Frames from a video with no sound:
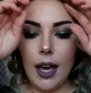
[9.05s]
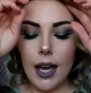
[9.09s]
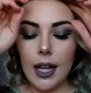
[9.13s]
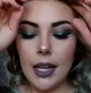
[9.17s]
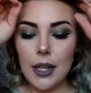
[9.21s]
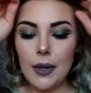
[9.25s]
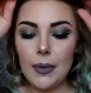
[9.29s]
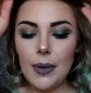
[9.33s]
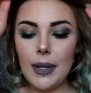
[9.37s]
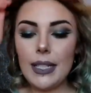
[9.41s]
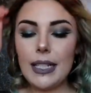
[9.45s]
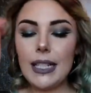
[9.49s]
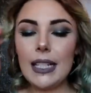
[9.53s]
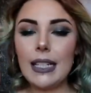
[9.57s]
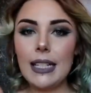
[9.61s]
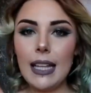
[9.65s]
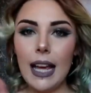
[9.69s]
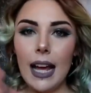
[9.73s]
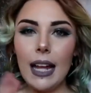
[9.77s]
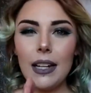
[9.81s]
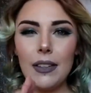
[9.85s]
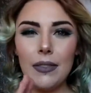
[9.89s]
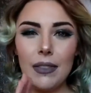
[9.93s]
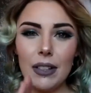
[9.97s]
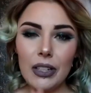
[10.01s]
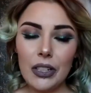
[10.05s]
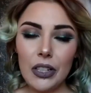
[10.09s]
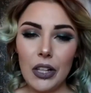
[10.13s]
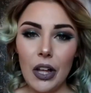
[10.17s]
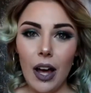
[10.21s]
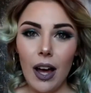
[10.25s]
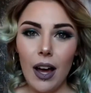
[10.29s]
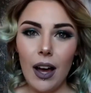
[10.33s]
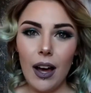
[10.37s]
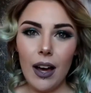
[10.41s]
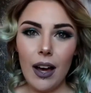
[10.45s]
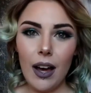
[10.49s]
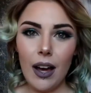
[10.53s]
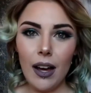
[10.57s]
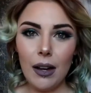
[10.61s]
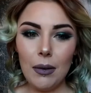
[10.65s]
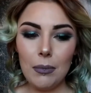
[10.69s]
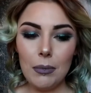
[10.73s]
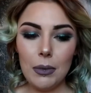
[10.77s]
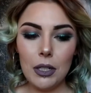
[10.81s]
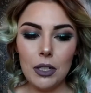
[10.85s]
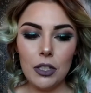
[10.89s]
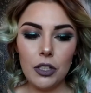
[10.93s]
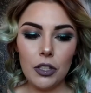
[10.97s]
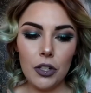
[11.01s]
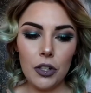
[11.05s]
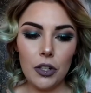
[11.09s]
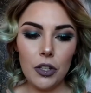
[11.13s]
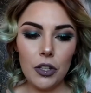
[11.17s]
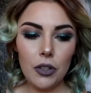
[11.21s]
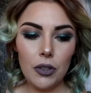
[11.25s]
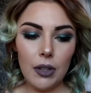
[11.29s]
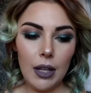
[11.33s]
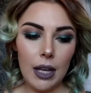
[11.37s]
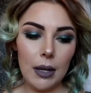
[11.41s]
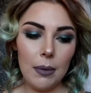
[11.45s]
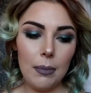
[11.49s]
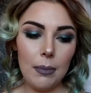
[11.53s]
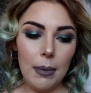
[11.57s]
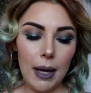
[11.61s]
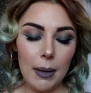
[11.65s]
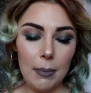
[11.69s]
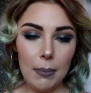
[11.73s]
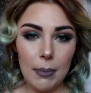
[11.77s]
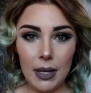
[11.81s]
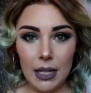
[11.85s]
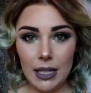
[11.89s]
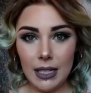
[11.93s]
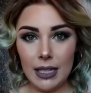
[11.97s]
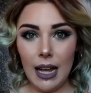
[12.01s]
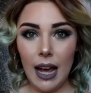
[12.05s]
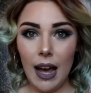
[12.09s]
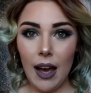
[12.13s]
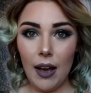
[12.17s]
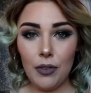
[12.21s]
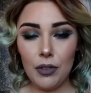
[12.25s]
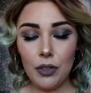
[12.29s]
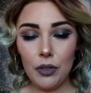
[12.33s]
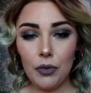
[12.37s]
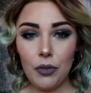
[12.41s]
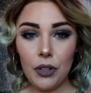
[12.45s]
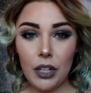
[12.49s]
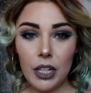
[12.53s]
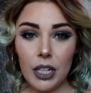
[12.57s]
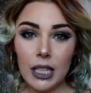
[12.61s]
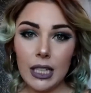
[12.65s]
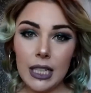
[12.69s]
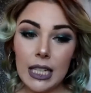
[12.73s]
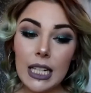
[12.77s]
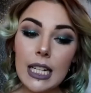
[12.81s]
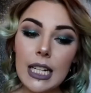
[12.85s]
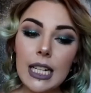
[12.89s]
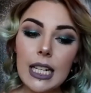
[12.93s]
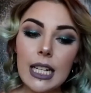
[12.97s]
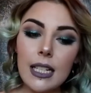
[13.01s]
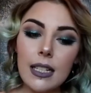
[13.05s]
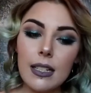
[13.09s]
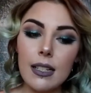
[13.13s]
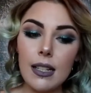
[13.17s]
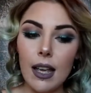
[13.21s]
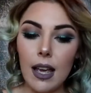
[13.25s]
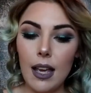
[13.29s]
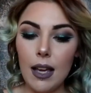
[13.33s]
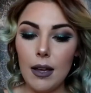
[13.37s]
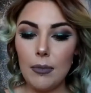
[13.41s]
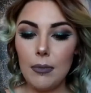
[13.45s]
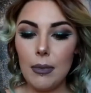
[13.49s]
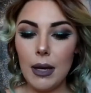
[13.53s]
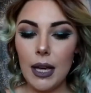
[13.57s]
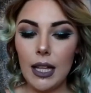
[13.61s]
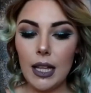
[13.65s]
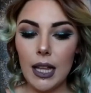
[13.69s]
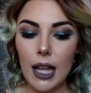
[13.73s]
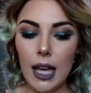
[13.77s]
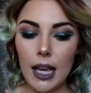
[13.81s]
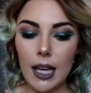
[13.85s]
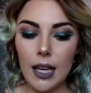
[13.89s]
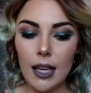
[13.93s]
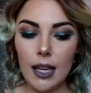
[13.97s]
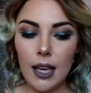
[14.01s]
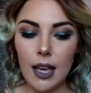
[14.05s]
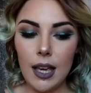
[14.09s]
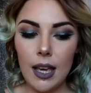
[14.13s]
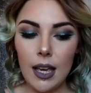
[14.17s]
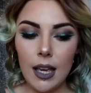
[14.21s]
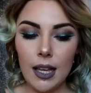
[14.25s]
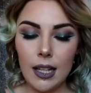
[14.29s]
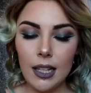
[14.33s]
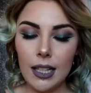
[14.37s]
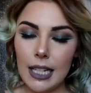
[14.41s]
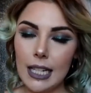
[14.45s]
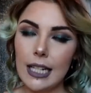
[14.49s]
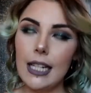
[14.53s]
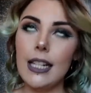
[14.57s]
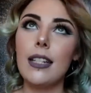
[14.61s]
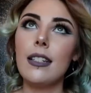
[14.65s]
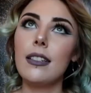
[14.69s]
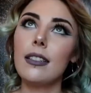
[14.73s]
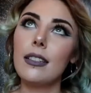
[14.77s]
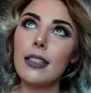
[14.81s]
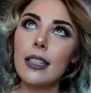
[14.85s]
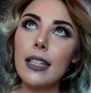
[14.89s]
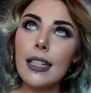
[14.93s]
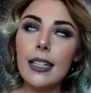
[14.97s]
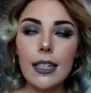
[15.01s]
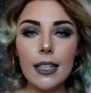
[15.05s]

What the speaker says: Anyways, it's kind of a lot. I'm going to show you like my must-haves for cleanings and my like cleaning